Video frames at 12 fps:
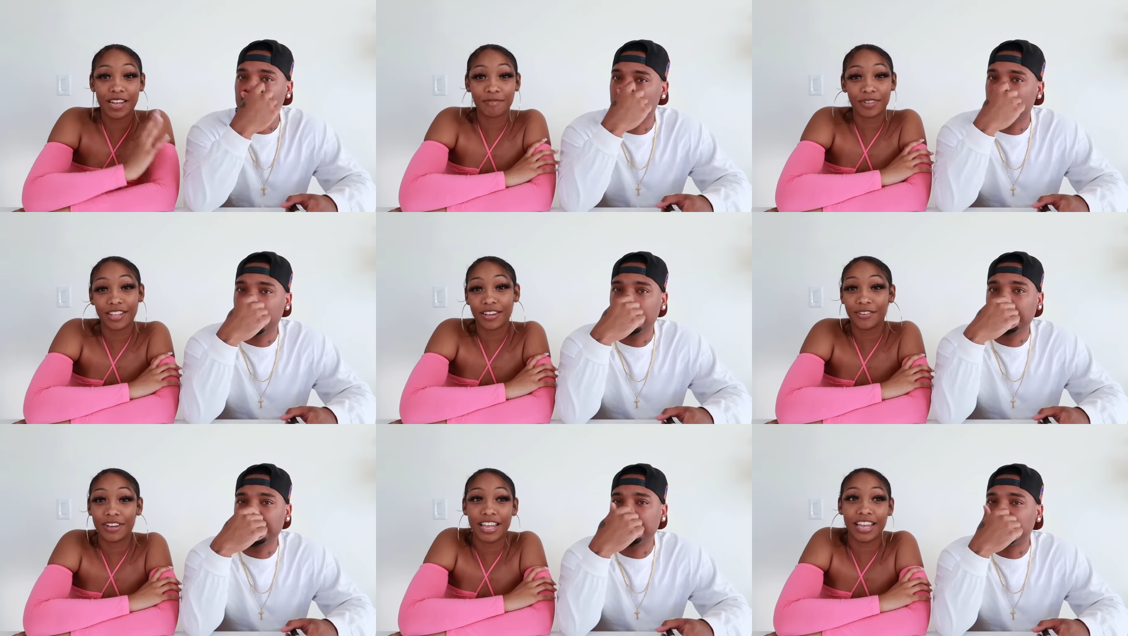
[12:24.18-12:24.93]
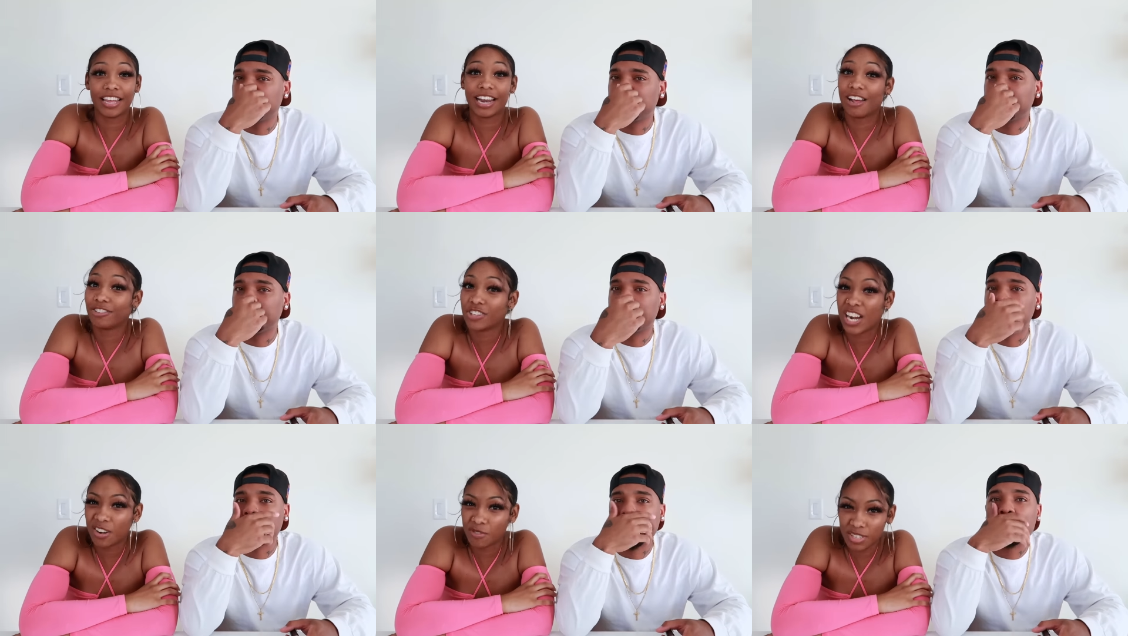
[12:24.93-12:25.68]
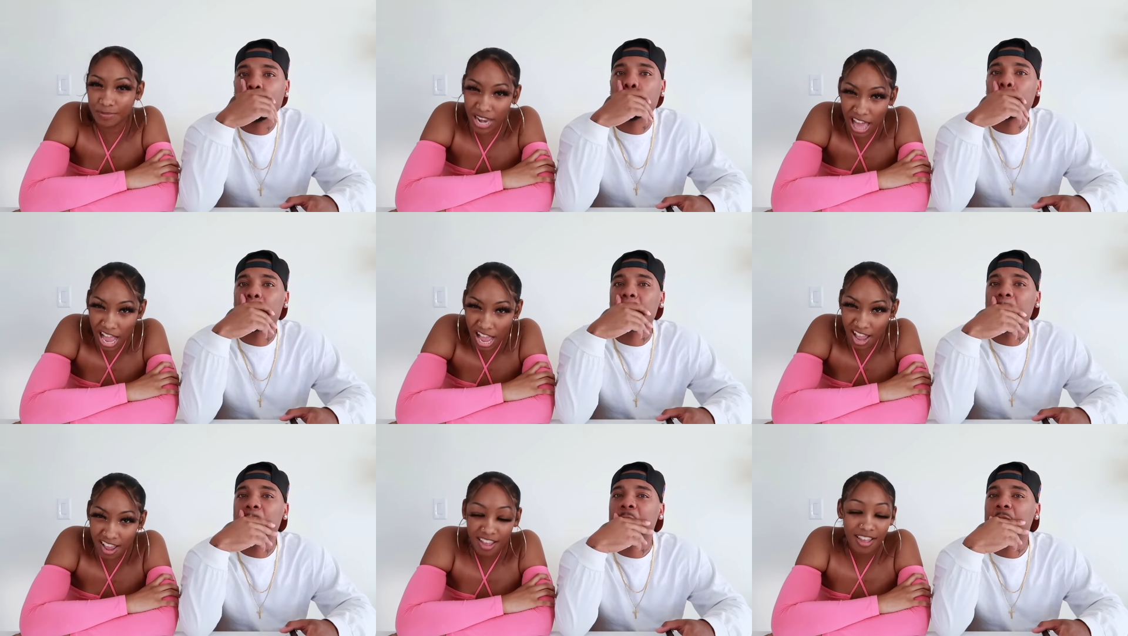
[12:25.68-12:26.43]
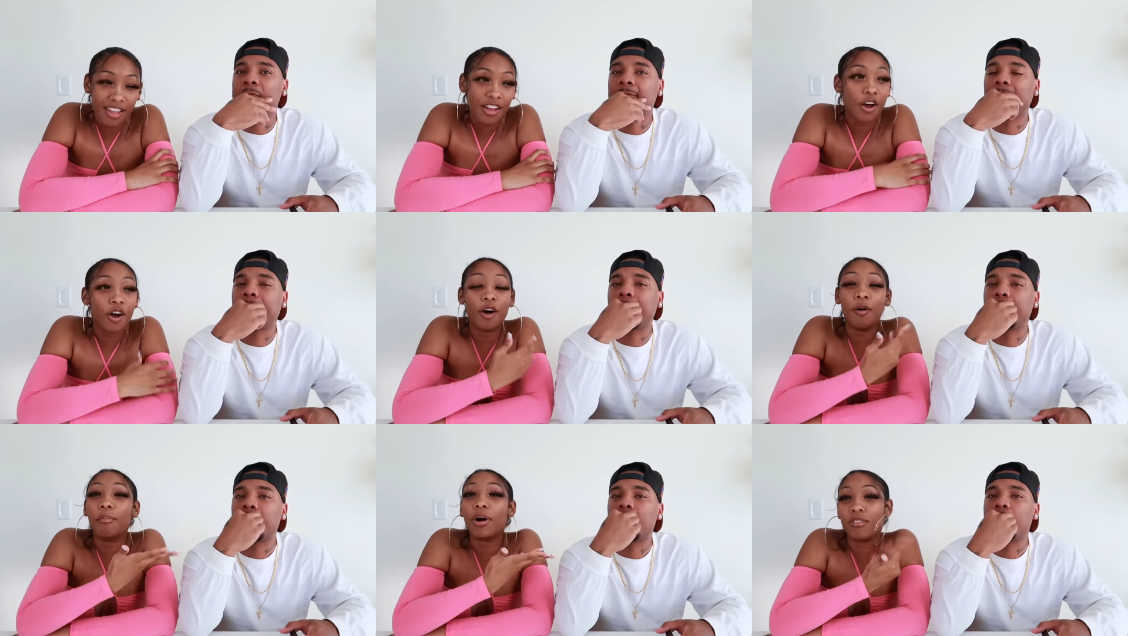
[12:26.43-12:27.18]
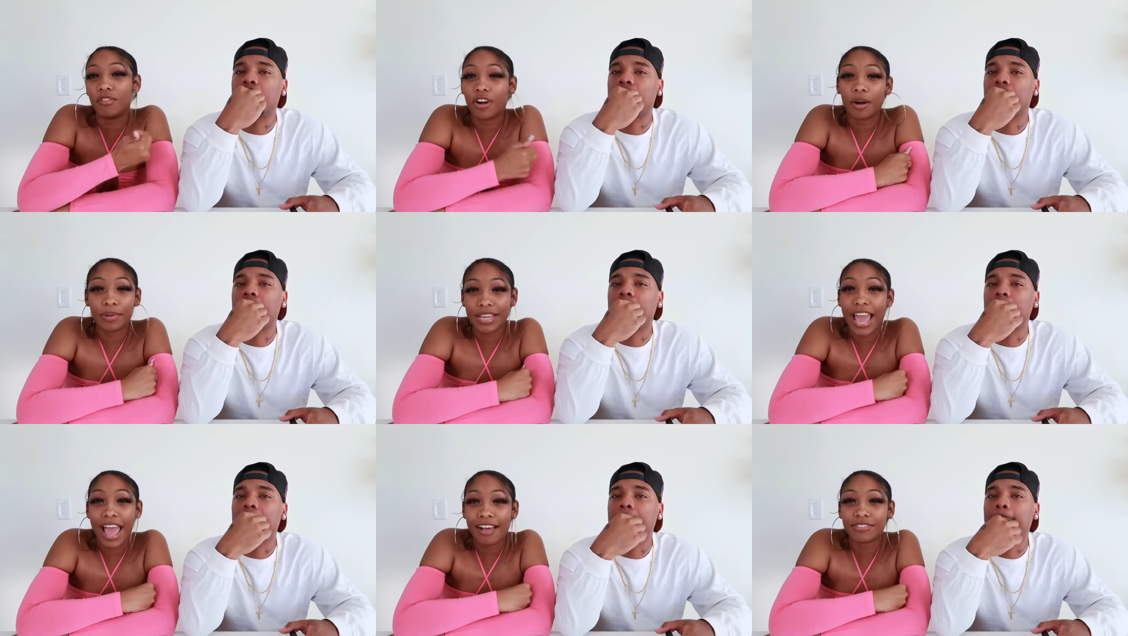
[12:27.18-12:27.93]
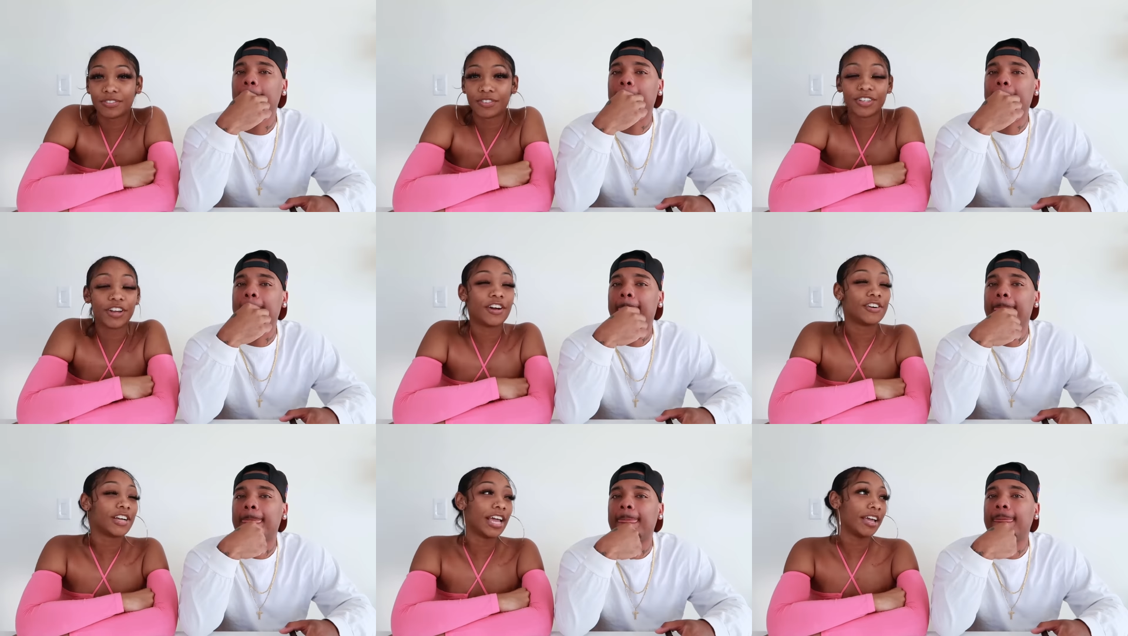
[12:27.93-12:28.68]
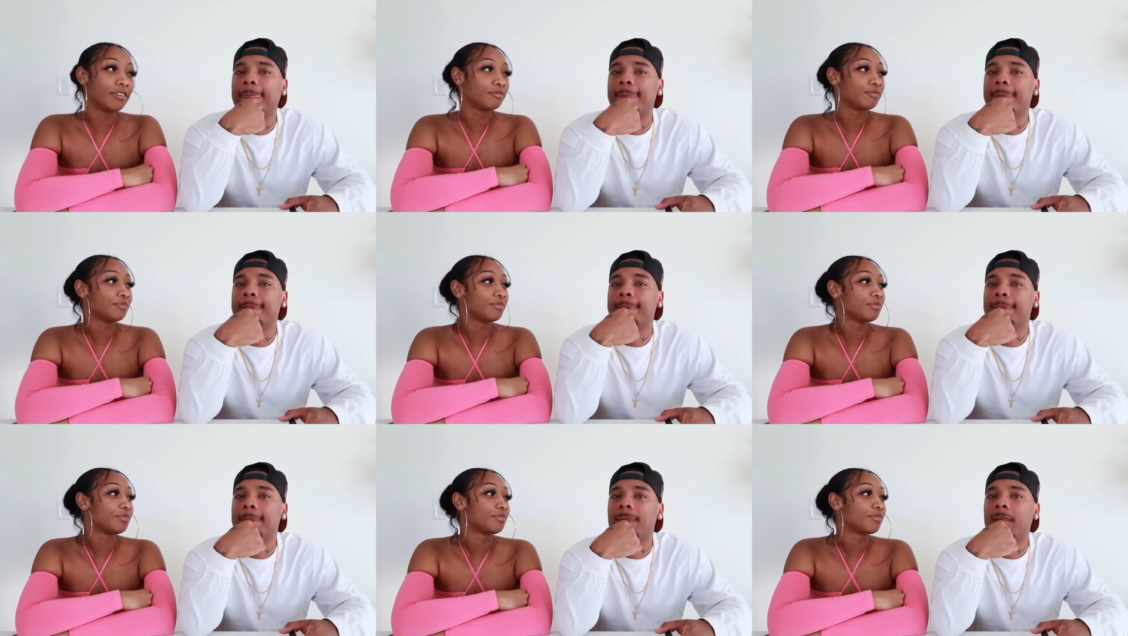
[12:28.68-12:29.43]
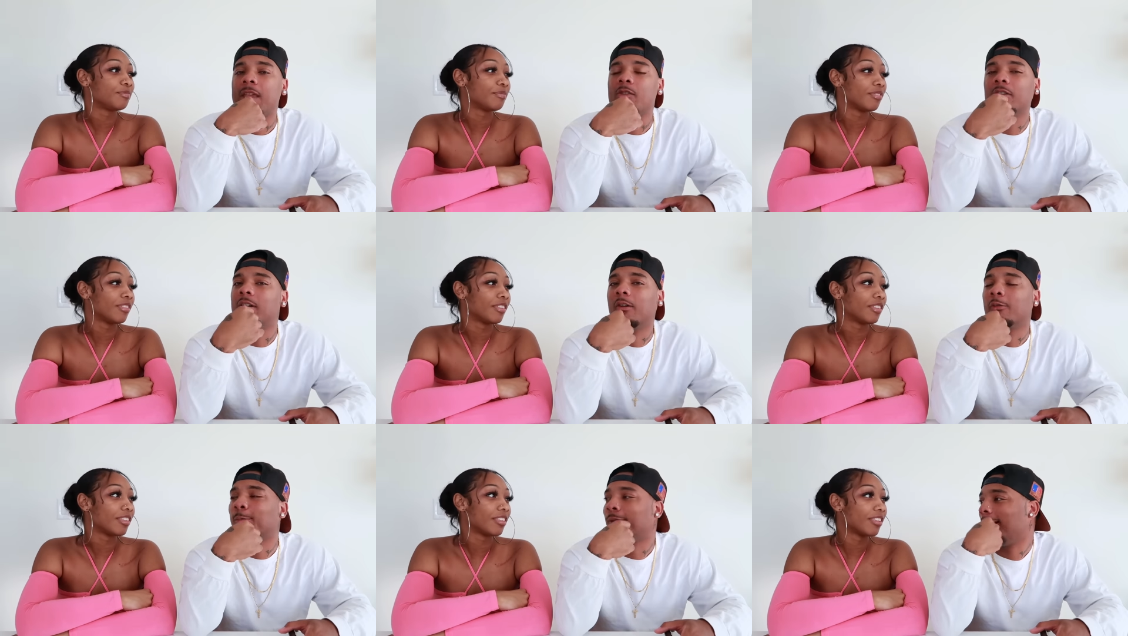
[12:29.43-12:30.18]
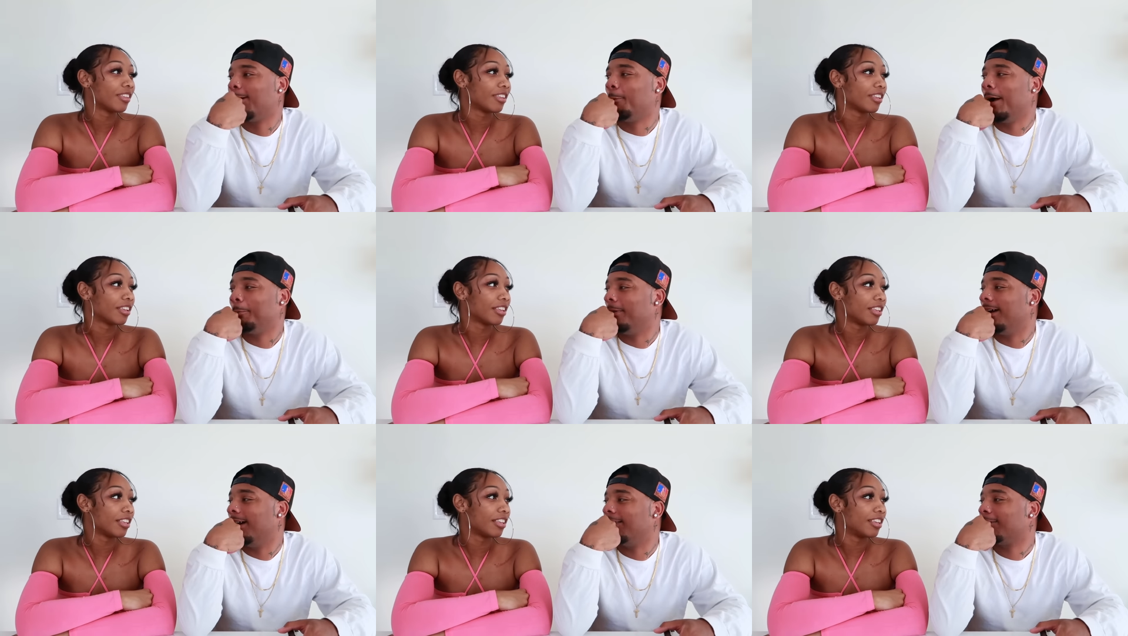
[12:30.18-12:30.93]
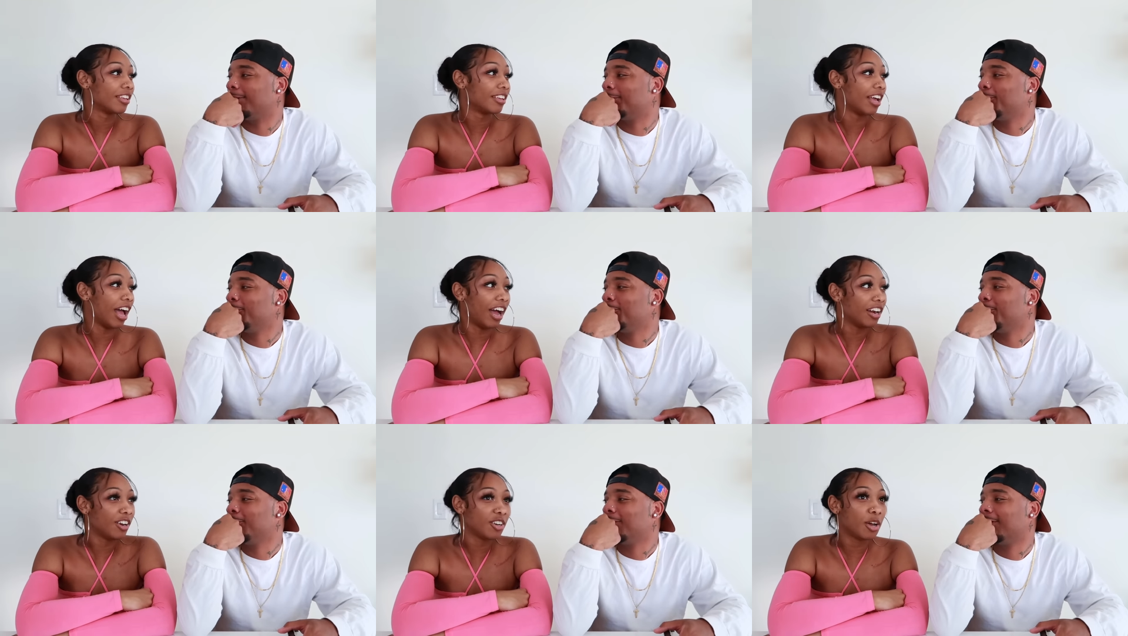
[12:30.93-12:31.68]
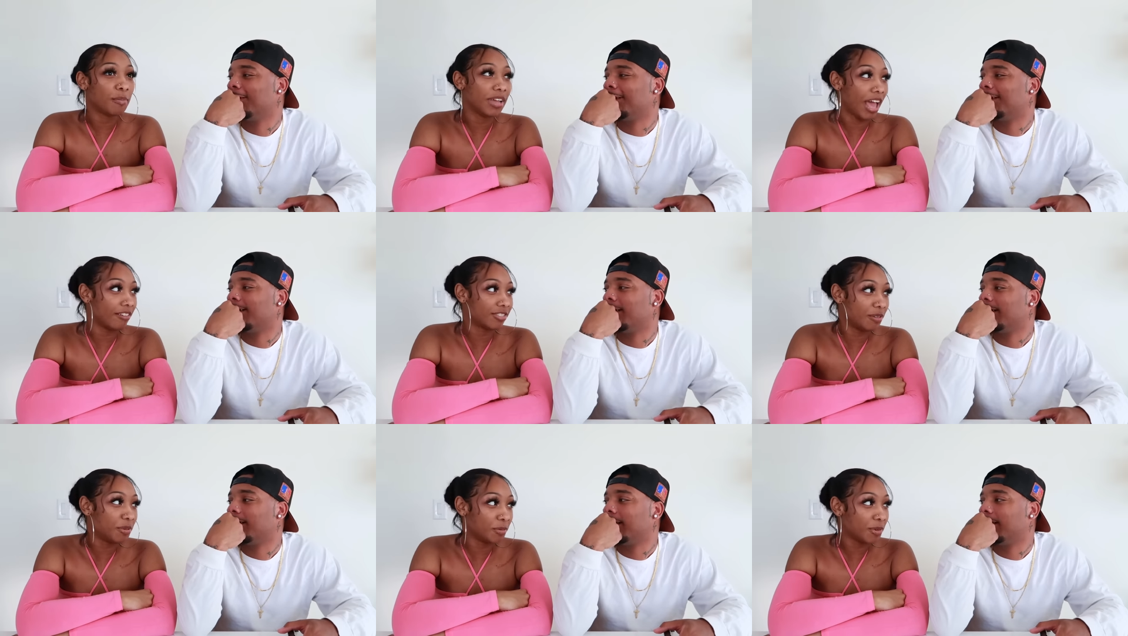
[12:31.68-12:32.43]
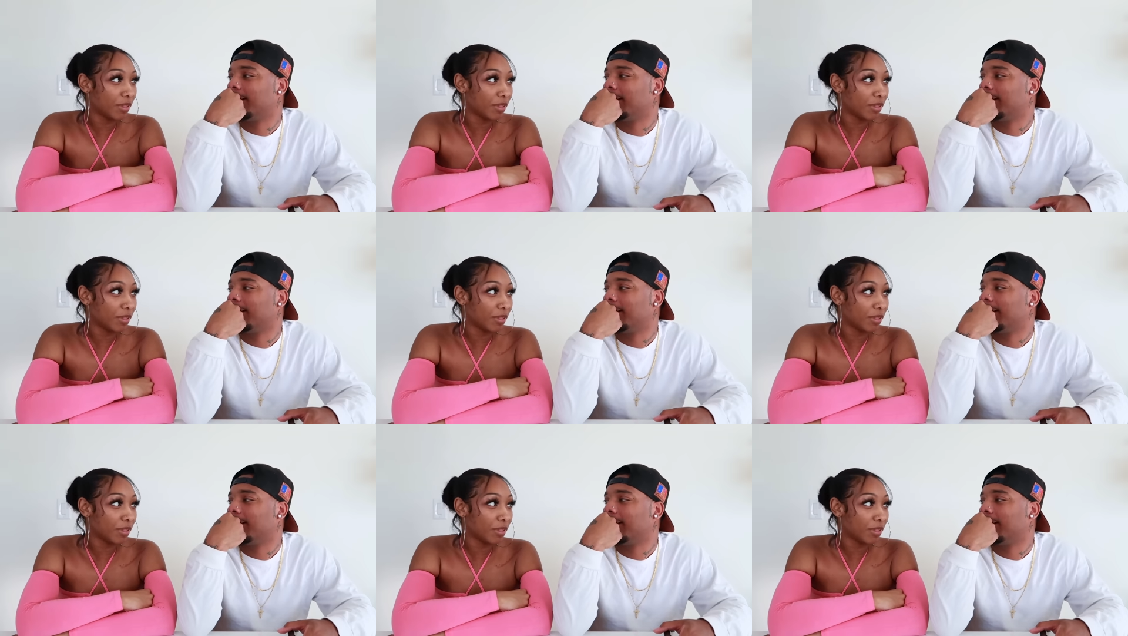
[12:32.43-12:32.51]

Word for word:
Speaker 1: down below and I'll try to reply on both of our behalfs for y'all, okay? You don't
Speaker 2: reply on my behalf because you. I know your
Speaker 1: behalf, so I'm gonna